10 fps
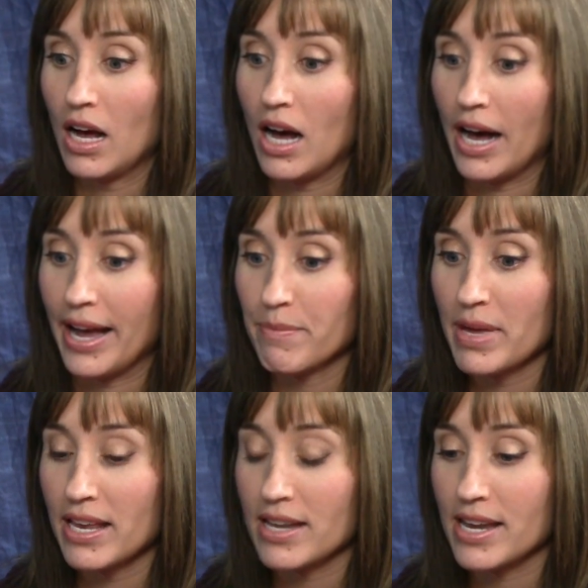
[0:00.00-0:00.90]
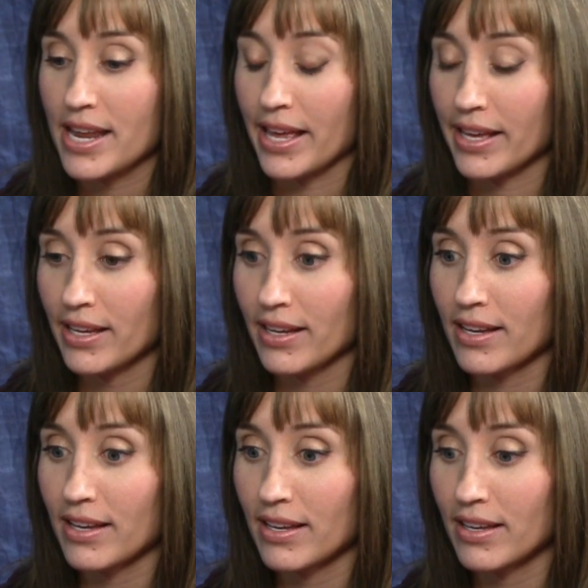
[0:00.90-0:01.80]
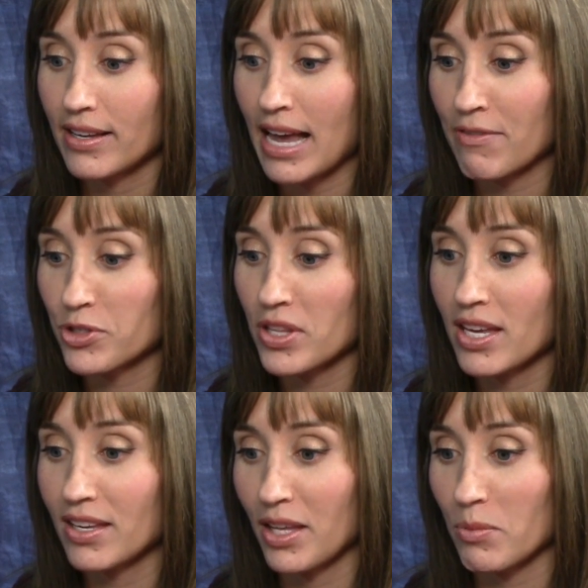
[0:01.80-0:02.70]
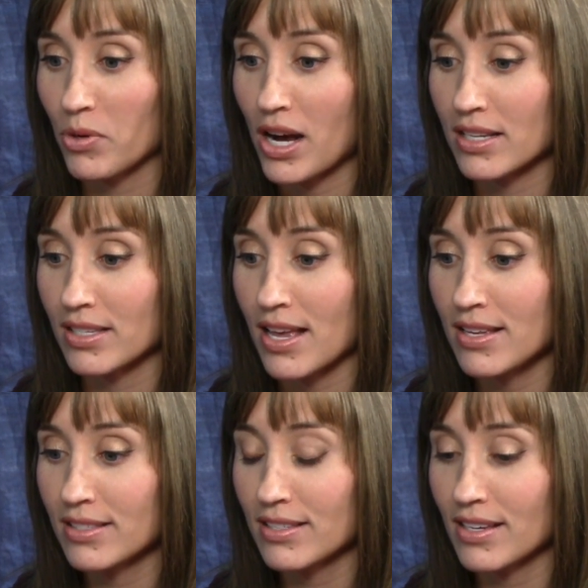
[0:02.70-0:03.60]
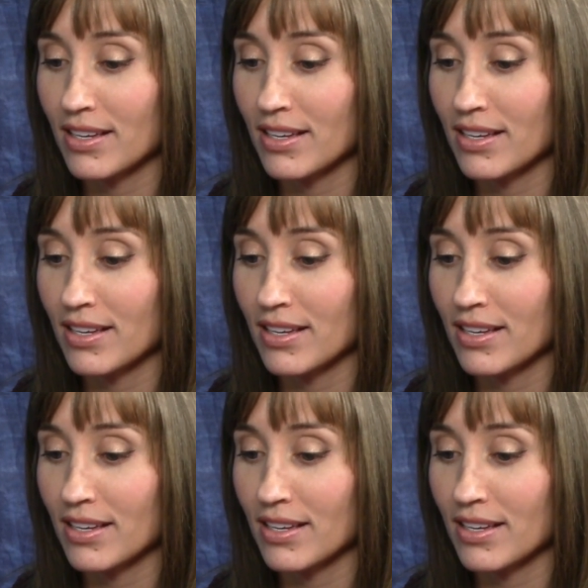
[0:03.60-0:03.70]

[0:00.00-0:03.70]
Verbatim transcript: I met Nick after the healing process,